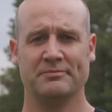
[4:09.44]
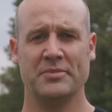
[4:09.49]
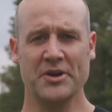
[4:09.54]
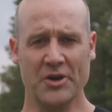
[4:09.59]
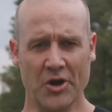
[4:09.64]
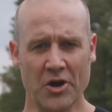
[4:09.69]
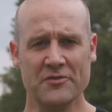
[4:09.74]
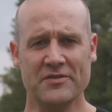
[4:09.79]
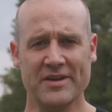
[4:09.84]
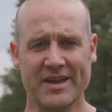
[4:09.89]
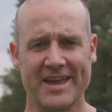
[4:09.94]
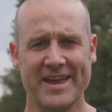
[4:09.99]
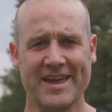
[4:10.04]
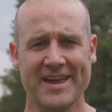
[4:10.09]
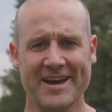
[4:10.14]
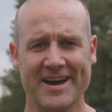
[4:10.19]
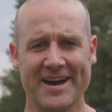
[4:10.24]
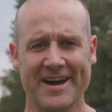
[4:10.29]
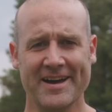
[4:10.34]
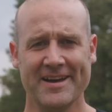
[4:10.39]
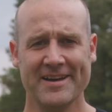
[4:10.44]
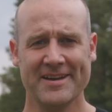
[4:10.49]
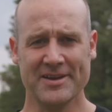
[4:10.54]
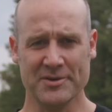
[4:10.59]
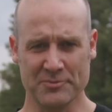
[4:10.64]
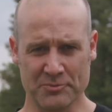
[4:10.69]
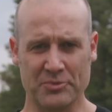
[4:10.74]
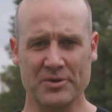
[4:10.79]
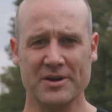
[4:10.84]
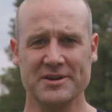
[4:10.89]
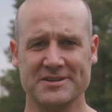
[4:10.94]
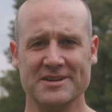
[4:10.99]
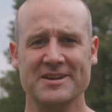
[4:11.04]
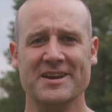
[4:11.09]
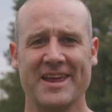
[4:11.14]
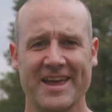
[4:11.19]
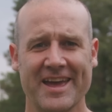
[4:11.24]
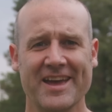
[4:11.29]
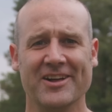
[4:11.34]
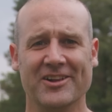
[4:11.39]
But over here in Britton
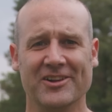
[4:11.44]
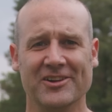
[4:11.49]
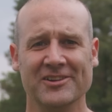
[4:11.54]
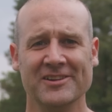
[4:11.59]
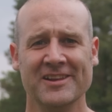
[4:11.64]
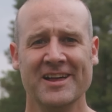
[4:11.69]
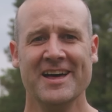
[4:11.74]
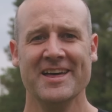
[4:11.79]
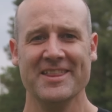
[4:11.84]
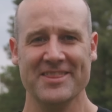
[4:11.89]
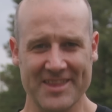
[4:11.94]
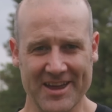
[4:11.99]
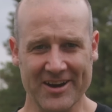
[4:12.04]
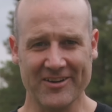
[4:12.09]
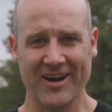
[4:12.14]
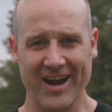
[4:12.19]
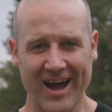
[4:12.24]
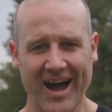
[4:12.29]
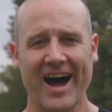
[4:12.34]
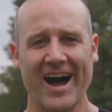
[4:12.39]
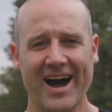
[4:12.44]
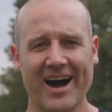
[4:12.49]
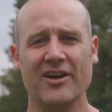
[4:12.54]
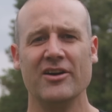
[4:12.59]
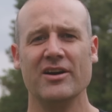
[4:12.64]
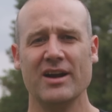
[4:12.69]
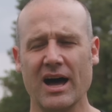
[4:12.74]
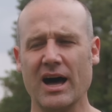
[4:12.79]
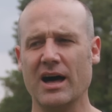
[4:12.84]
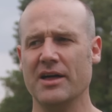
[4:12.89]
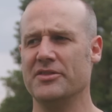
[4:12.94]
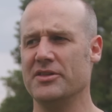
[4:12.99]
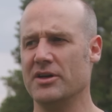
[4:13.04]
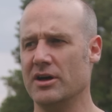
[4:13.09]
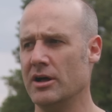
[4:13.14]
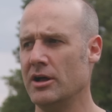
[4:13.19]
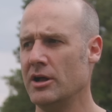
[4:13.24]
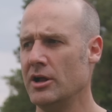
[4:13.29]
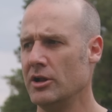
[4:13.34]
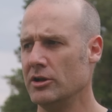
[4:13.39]
Hill, there are
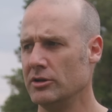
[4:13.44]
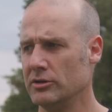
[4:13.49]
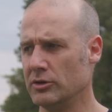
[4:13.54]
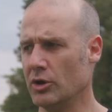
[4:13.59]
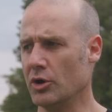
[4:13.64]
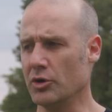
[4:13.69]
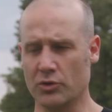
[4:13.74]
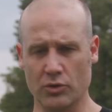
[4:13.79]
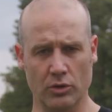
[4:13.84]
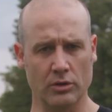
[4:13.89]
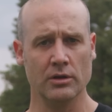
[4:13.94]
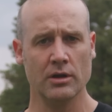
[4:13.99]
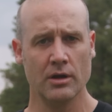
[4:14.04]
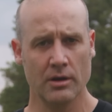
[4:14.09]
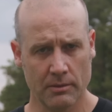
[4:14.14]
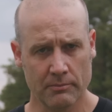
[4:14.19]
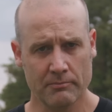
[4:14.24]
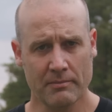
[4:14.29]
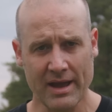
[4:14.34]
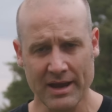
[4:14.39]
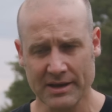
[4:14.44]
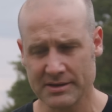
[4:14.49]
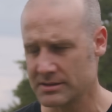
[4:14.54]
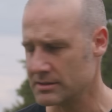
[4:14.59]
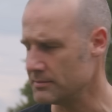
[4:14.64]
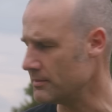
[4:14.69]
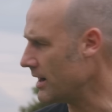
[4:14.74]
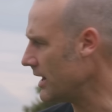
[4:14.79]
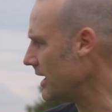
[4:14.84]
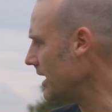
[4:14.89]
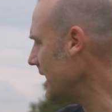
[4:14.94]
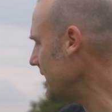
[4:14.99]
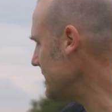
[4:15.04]
other local maxima.